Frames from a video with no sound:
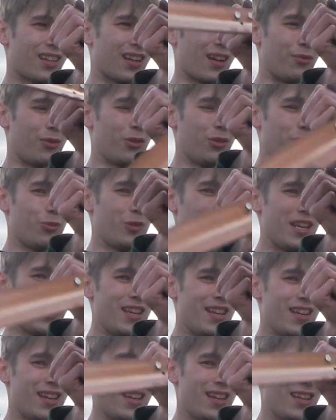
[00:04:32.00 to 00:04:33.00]

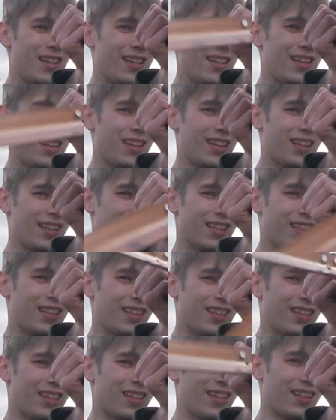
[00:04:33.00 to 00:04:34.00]

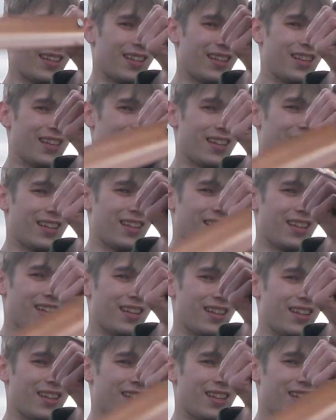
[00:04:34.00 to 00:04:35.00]

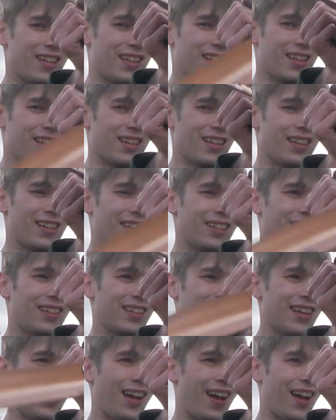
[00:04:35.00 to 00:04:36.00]

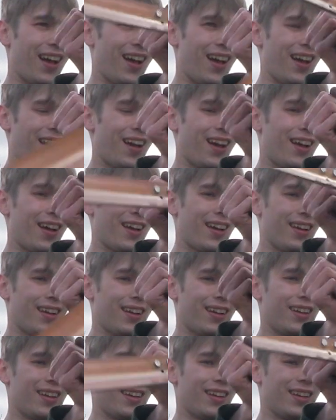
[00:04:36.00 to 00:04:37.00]

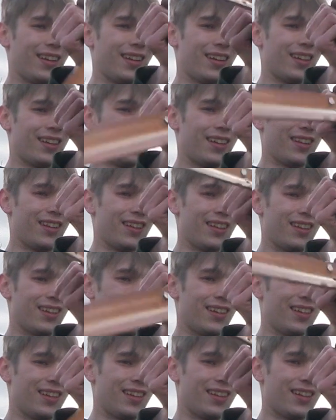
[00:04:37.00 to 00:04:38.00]

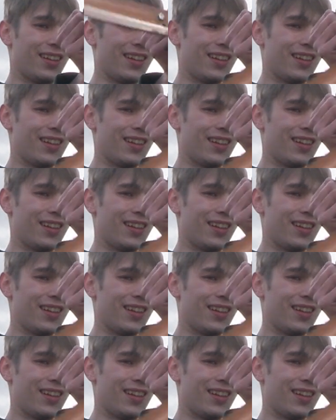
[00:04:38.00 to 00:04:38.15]
Nobody speaks.